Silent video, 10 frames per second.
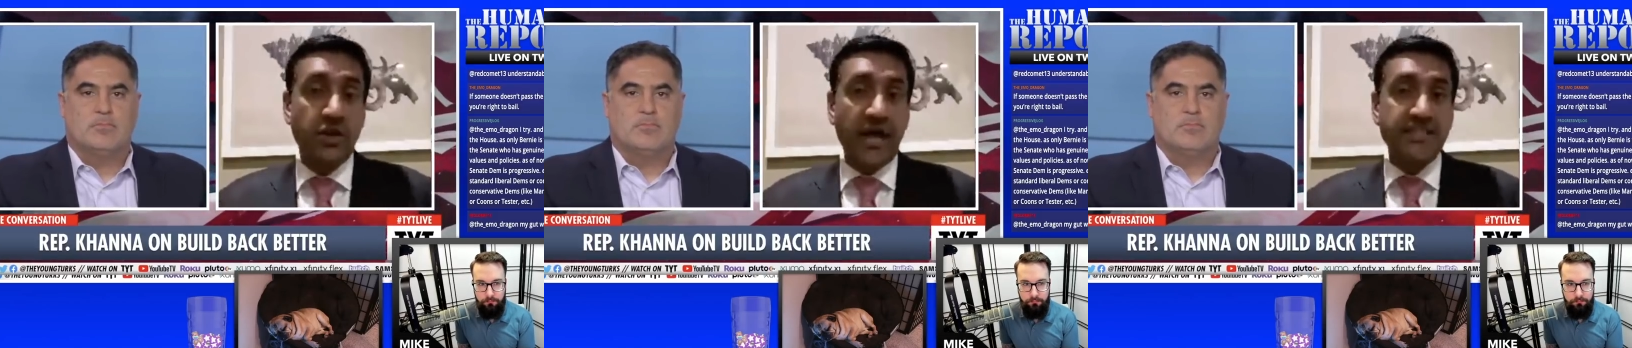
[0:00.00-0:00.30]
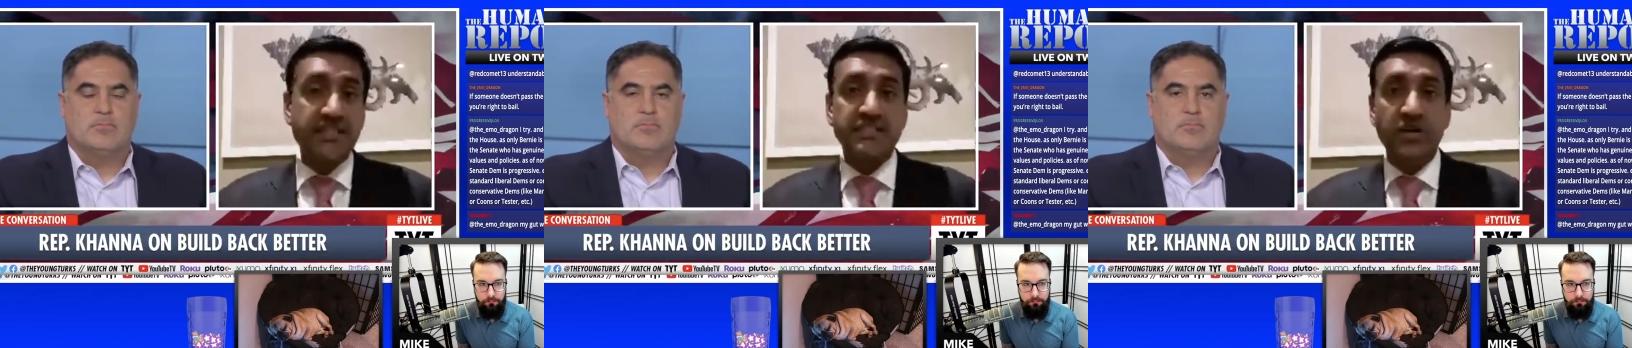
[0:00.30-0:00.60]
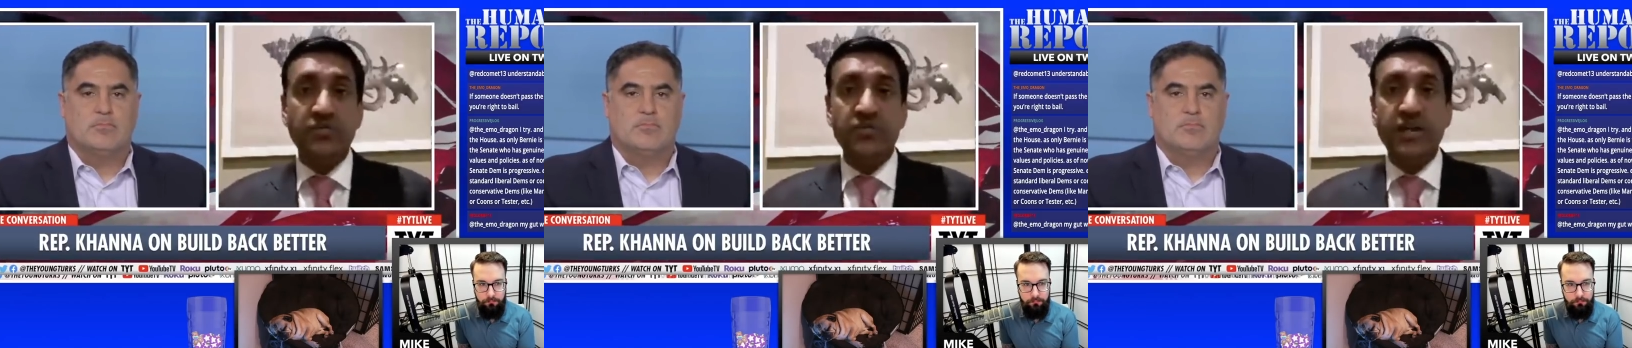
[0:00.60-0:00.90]
Speaker 1: Uh,
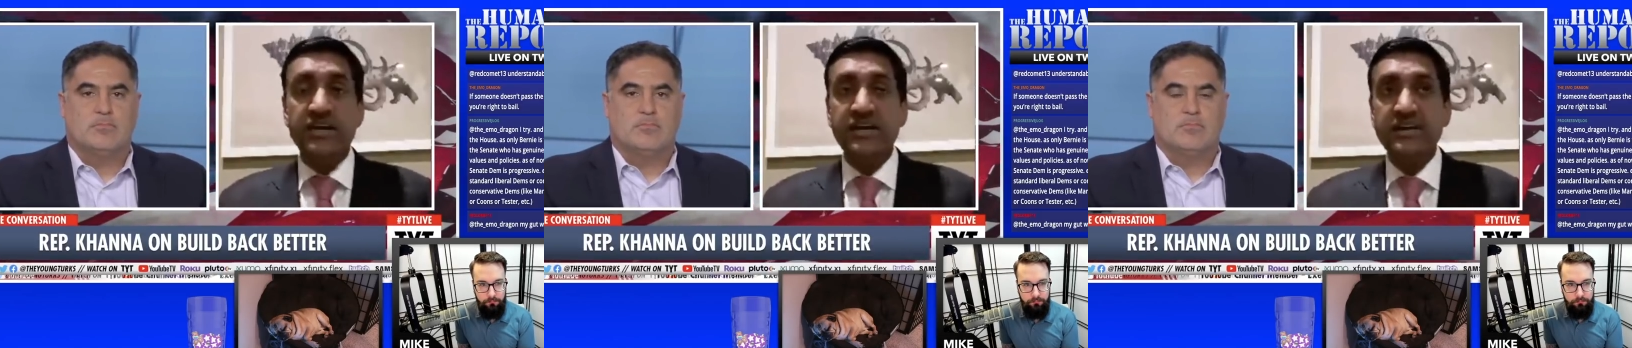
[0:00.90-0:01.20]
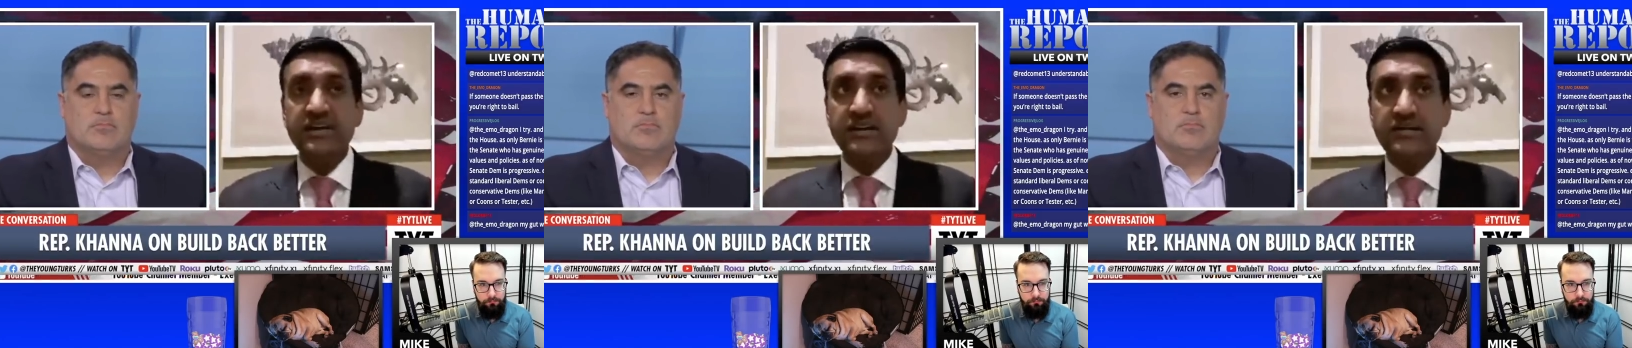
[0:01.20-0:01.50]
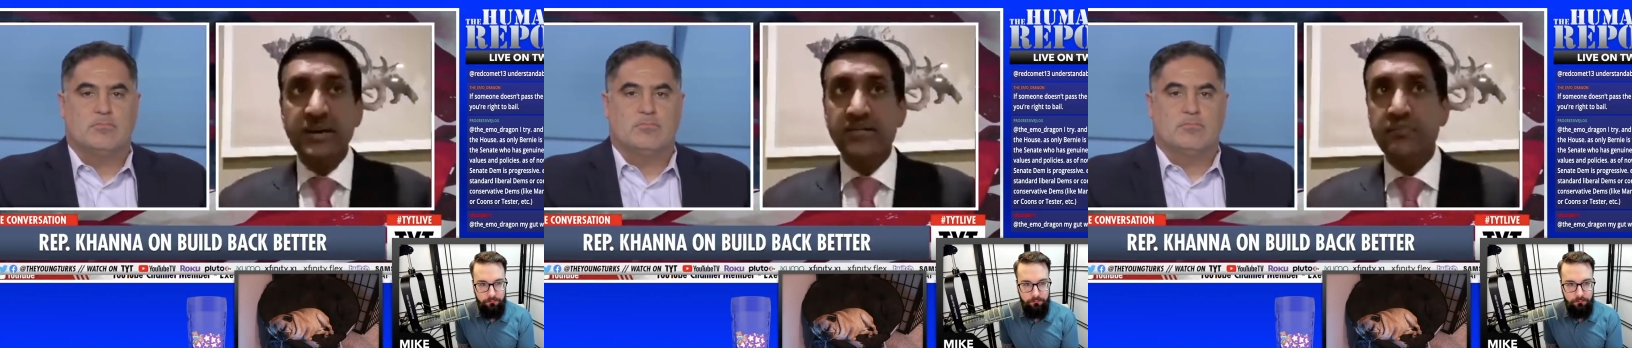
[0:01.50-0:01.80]
so I just don't
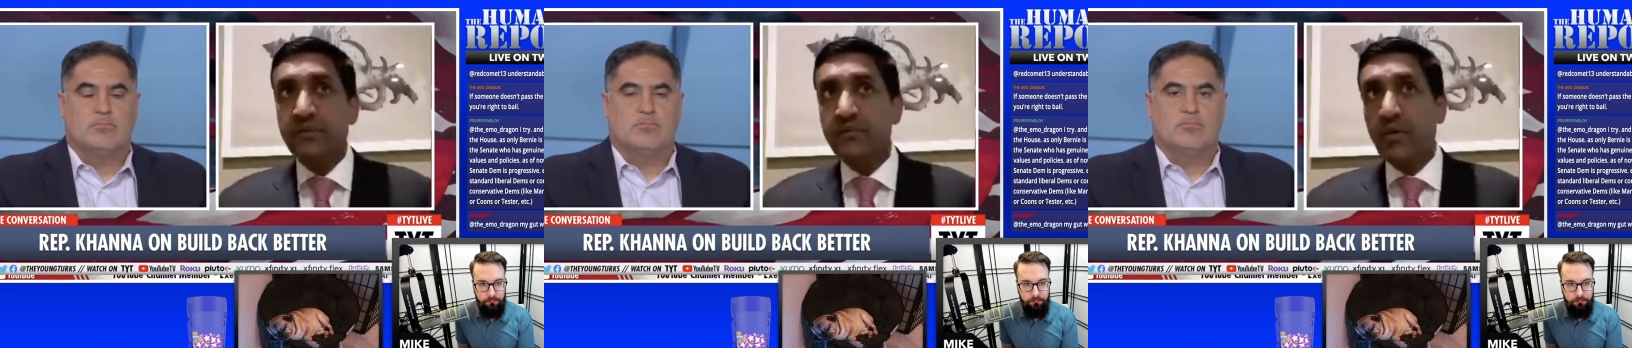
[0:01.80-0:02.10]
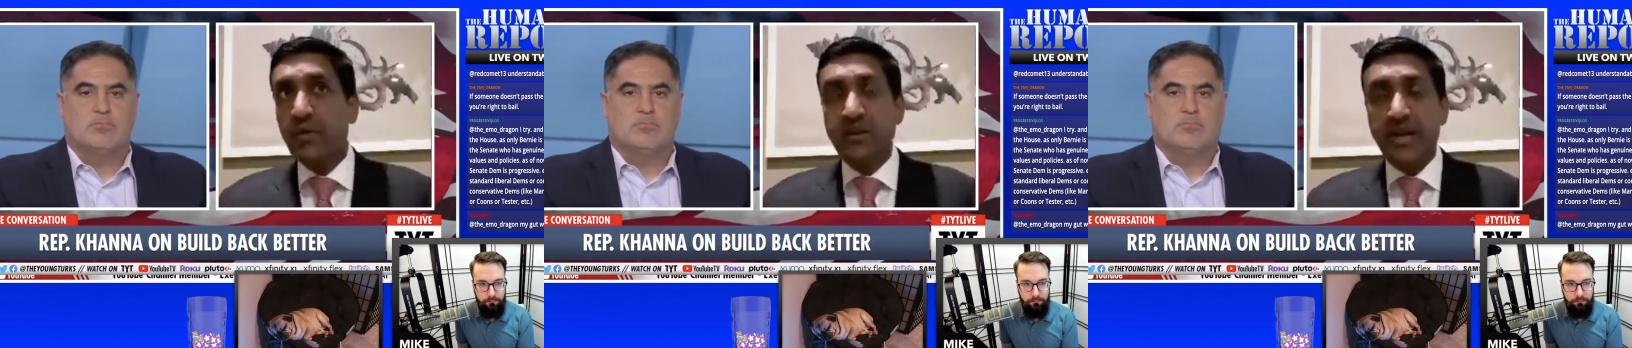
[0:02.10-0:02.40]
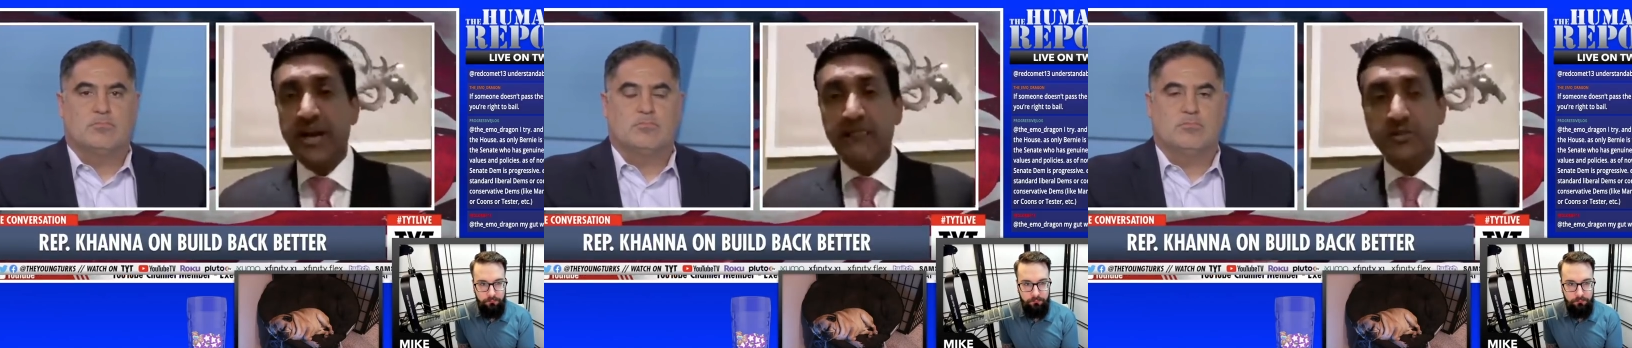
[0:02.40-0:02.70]
think, having
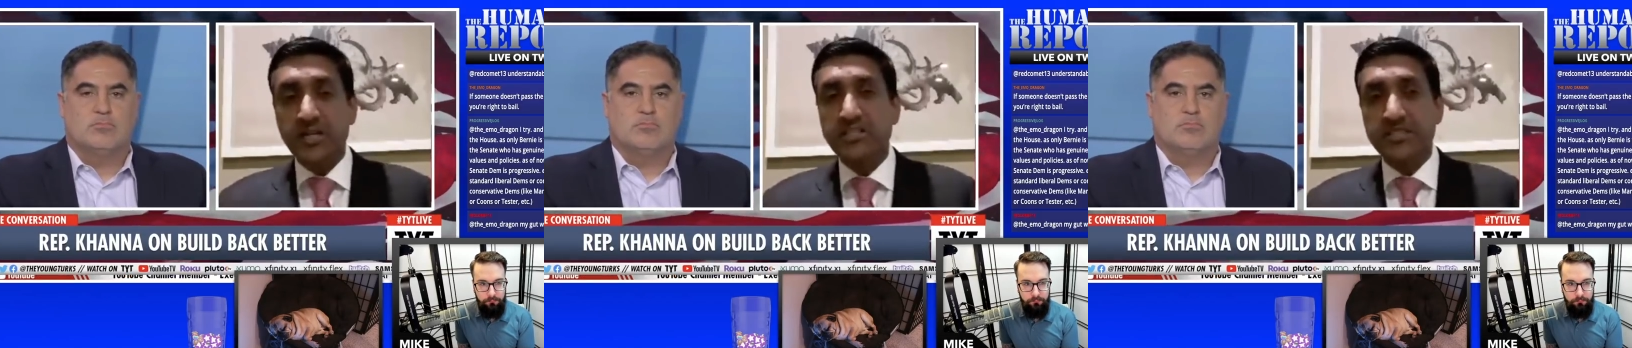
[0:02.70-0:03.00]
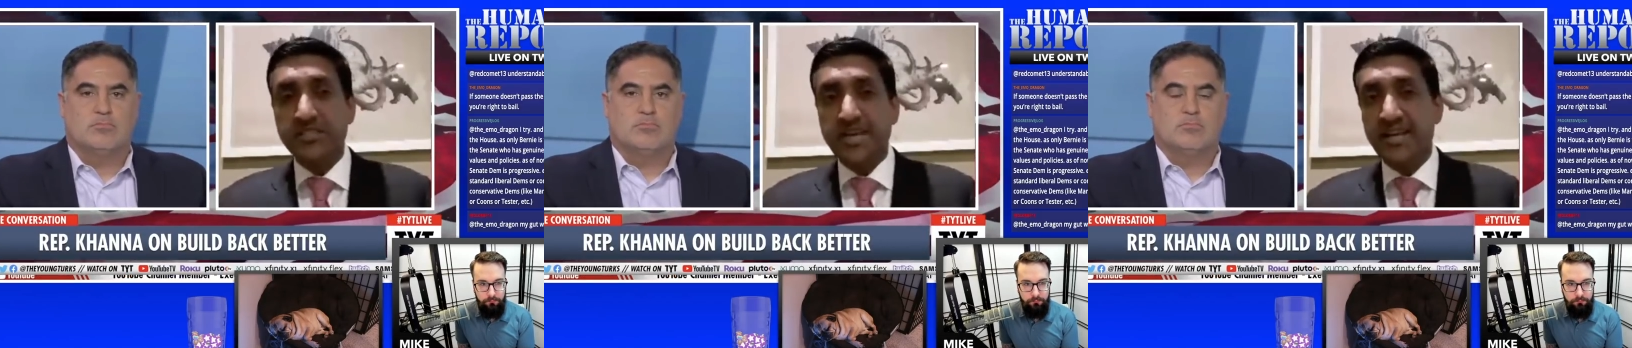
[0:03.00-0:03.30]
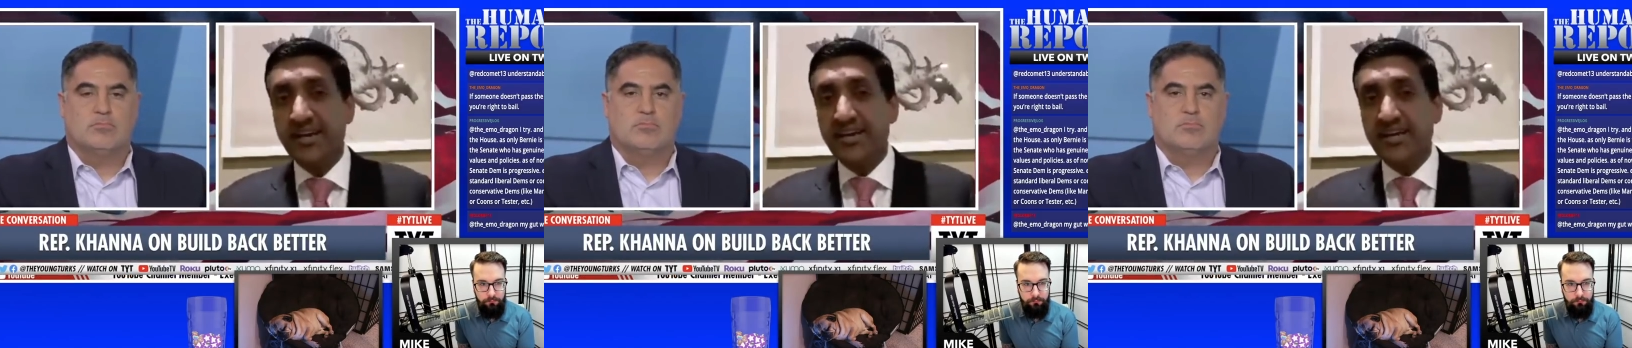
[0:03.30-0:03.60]
been part of the
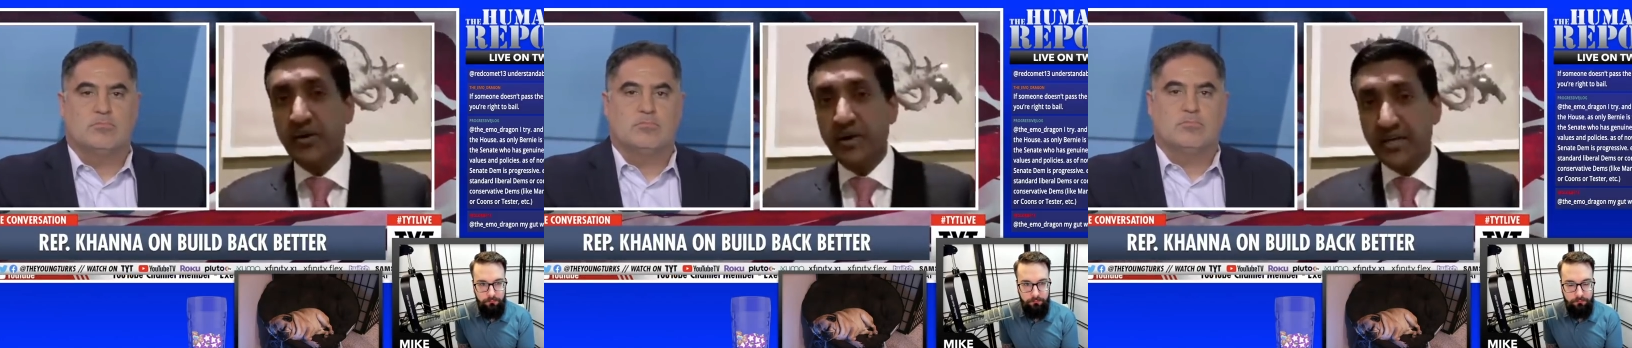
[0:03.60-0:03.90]
conversation, is that,